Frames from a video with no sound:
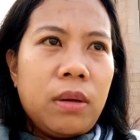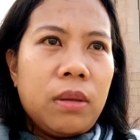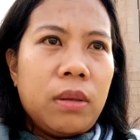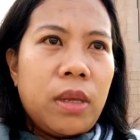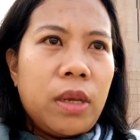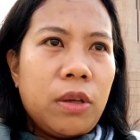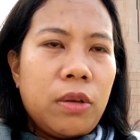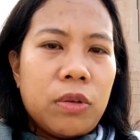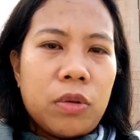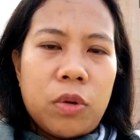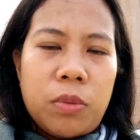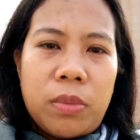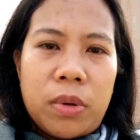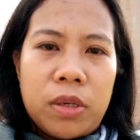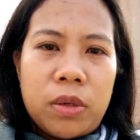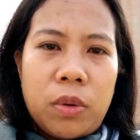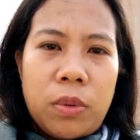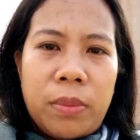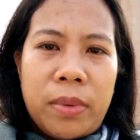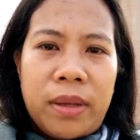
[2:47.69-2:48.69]
Thank you so
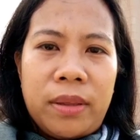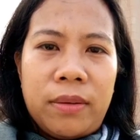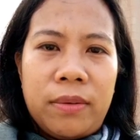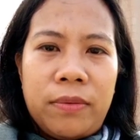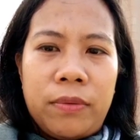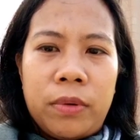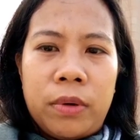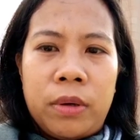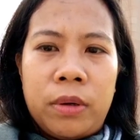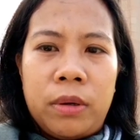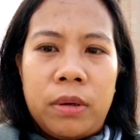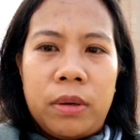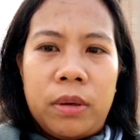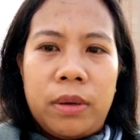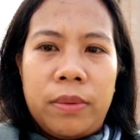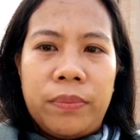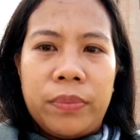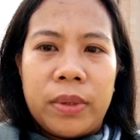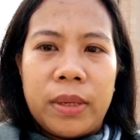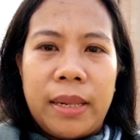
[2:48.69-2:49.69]
much, Oman, for
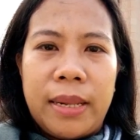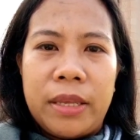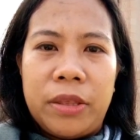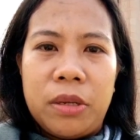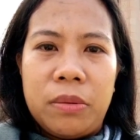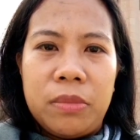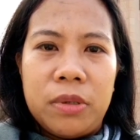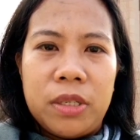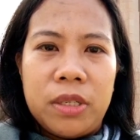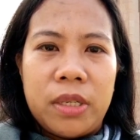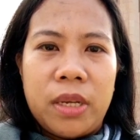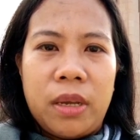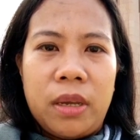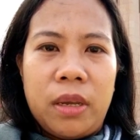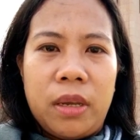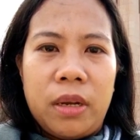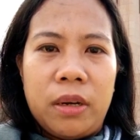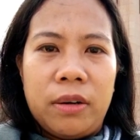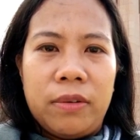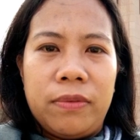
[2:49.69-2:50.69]
letting me stay
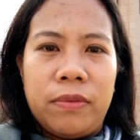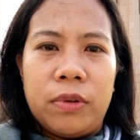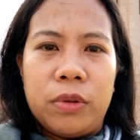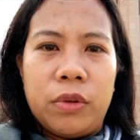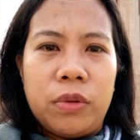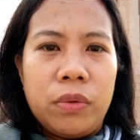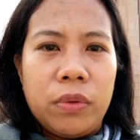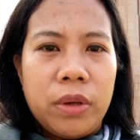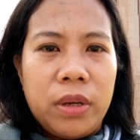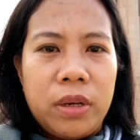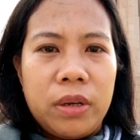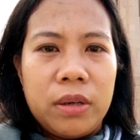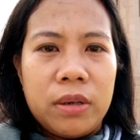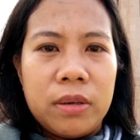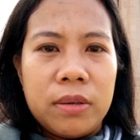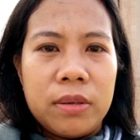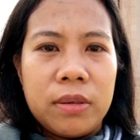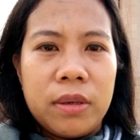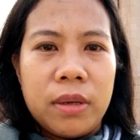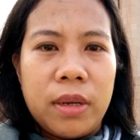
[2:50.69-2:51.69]
here for 2
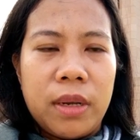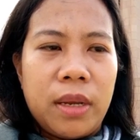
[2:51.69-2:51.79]
years.